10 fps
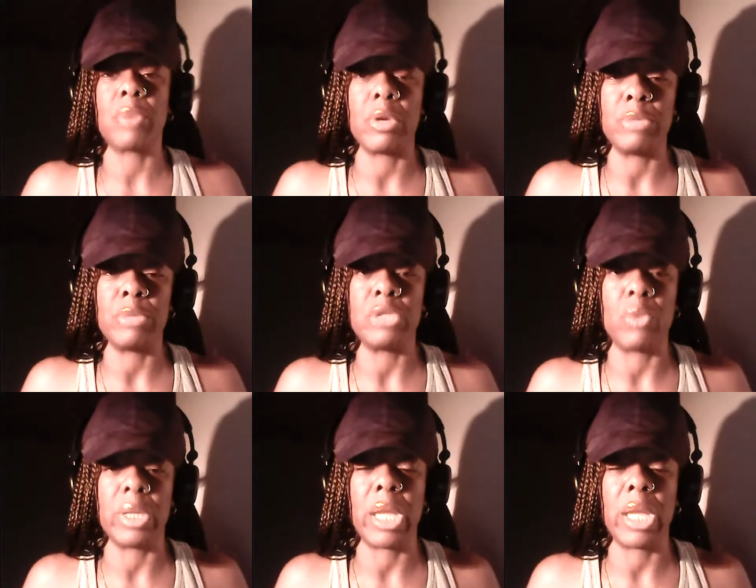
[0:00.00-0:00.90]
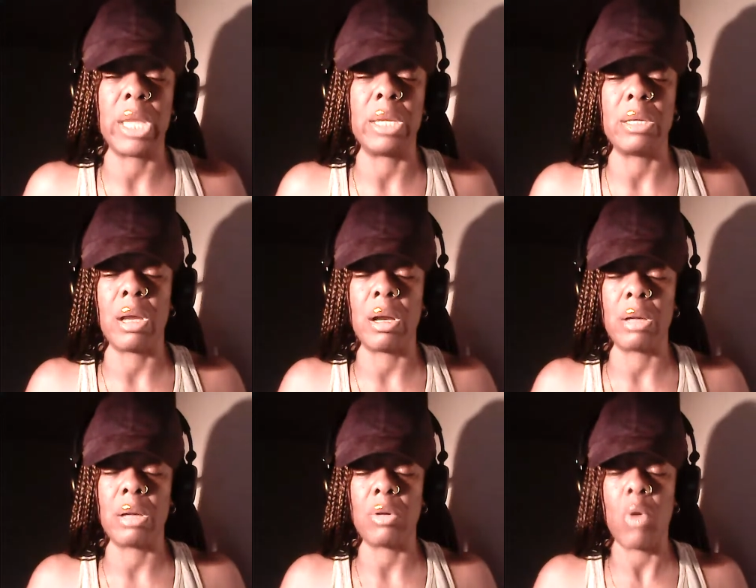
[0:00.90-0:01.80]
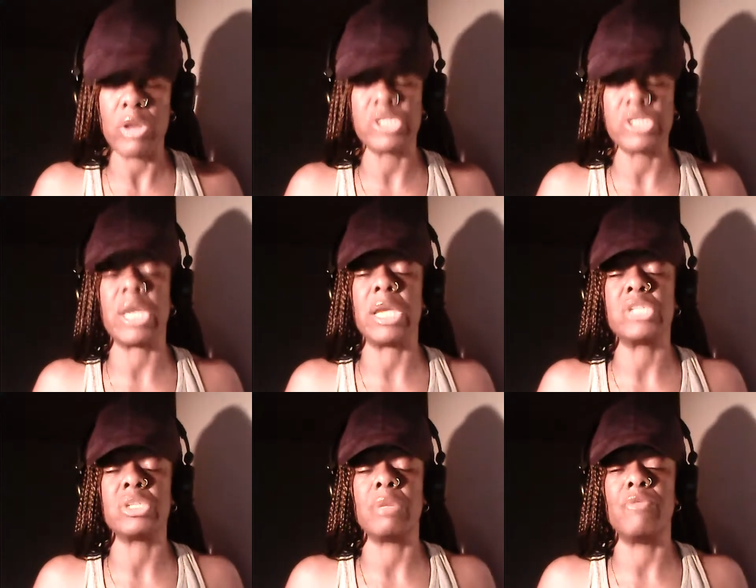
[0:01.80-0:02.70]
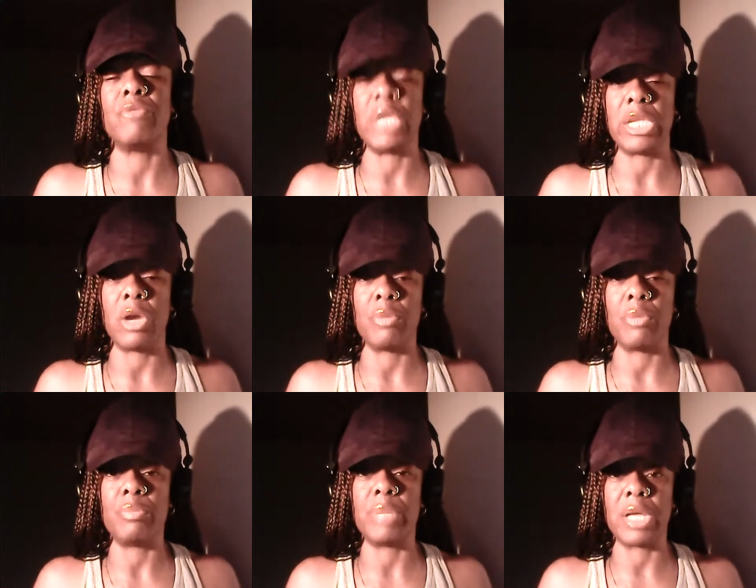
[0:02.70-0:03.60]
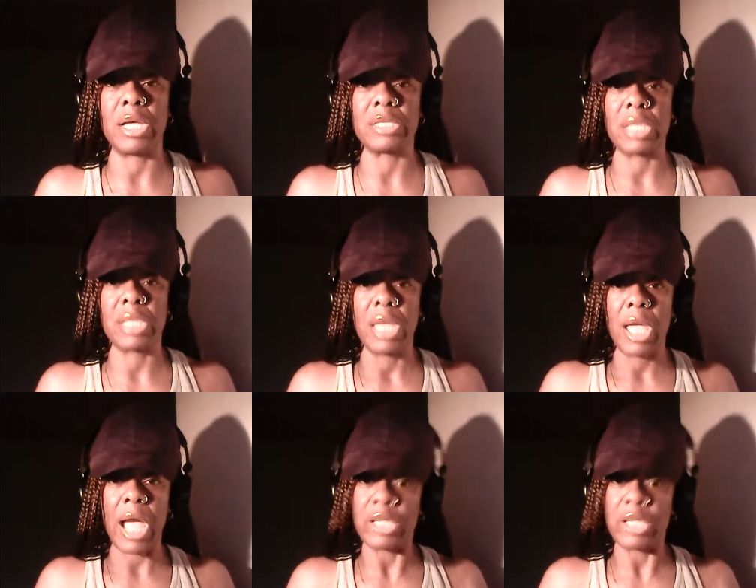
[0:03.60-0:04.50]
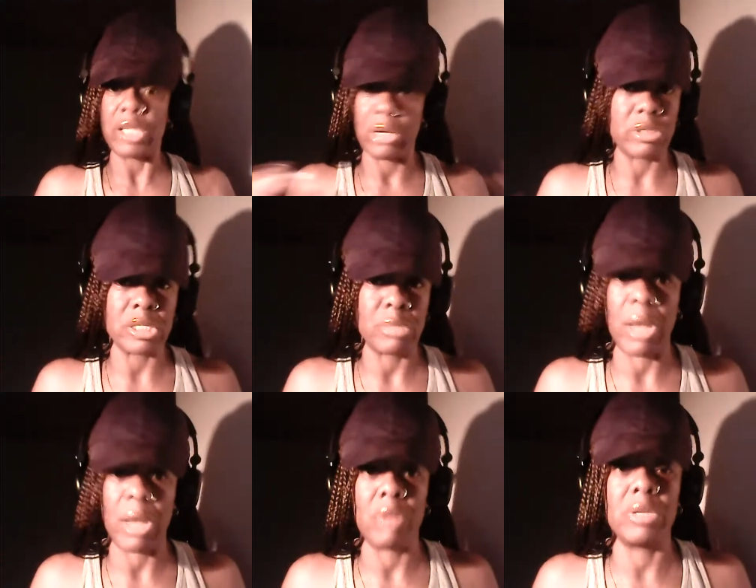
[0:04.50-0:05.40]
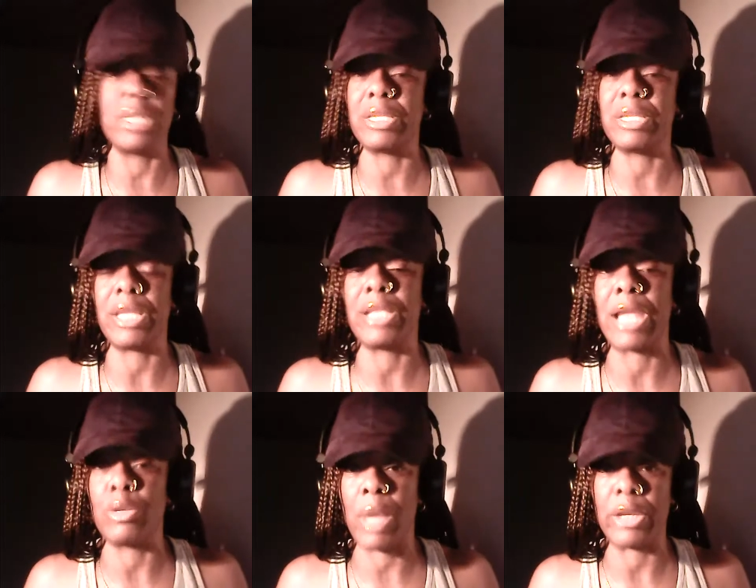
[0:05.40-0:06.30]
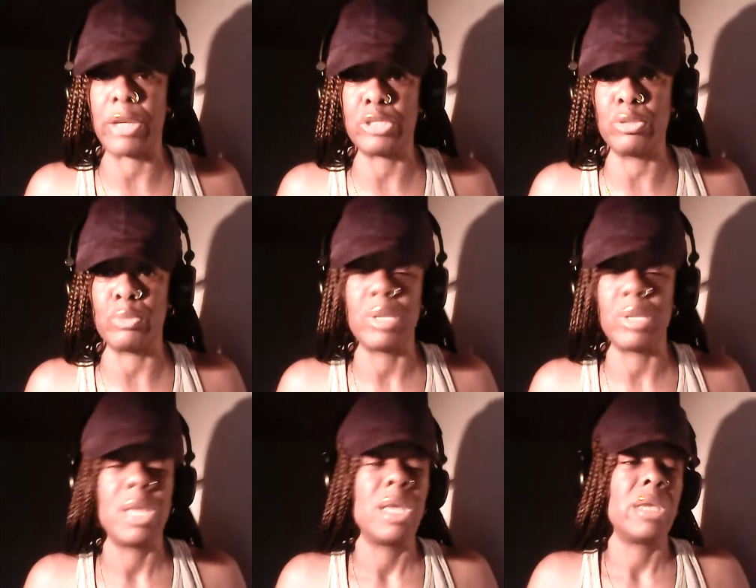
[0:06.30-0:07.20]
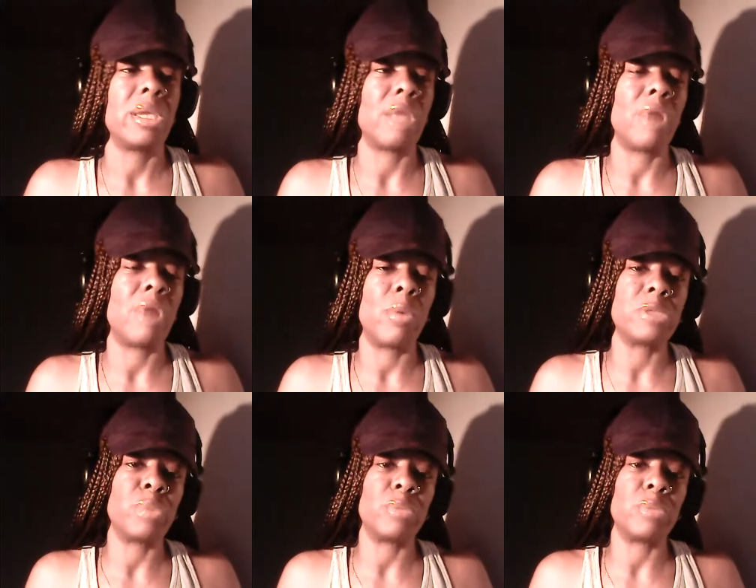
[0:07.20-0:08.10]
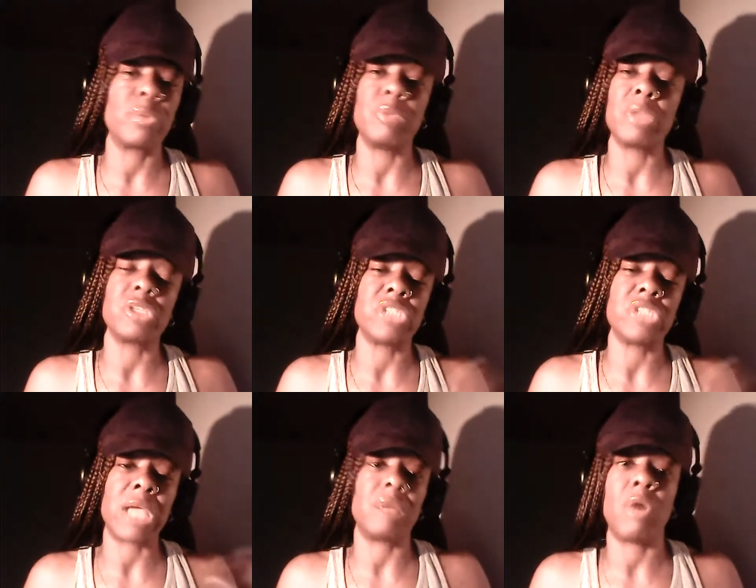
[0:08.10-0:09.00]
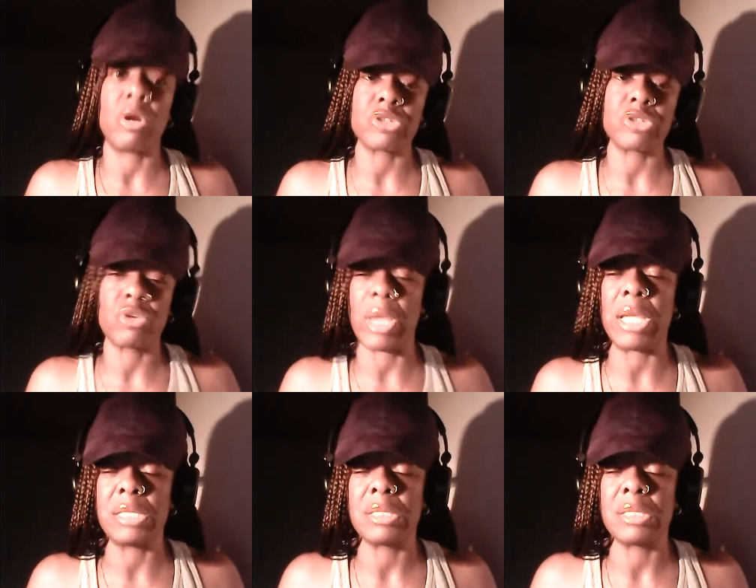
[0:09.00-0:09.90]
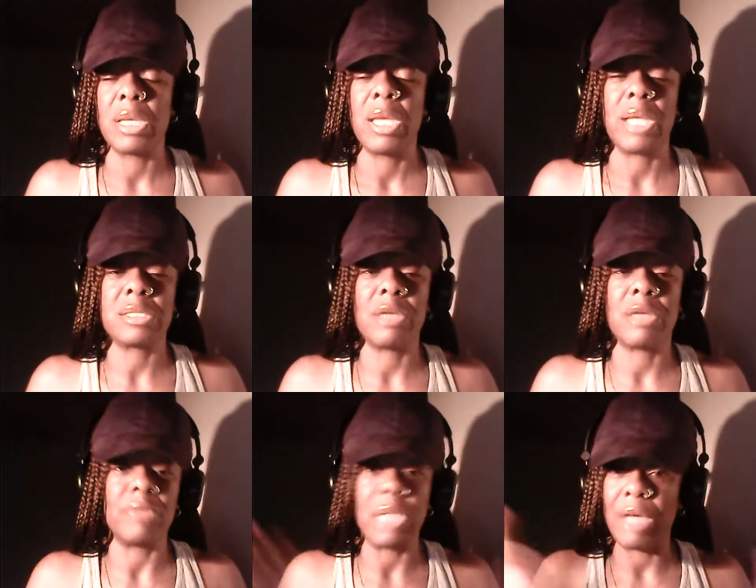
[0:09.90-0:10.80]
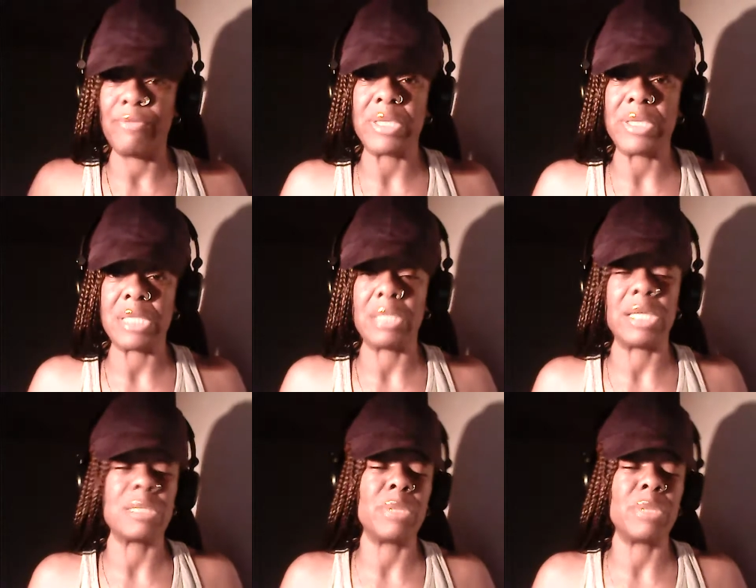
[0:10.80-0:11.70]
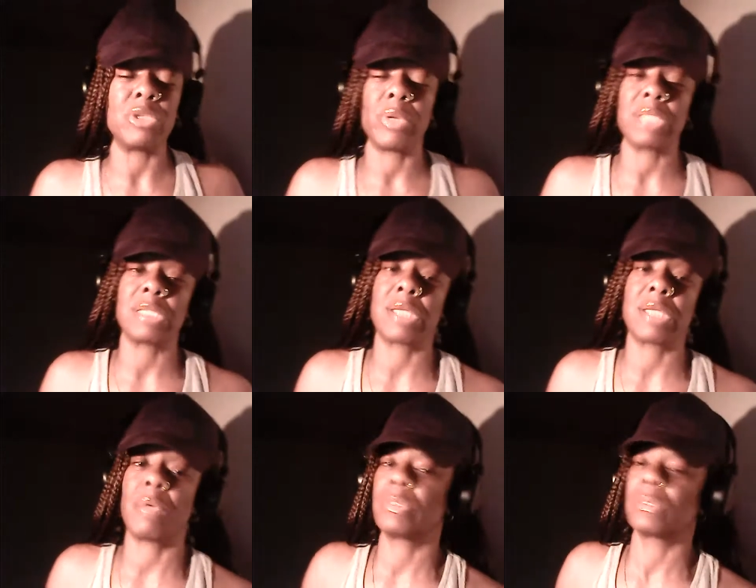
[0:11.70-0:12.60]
going to be doing a oil change video because I share just about anything that I know how to do. And I've always been pretty much a jack of all trades and some love fixing things. I've been doing that since I was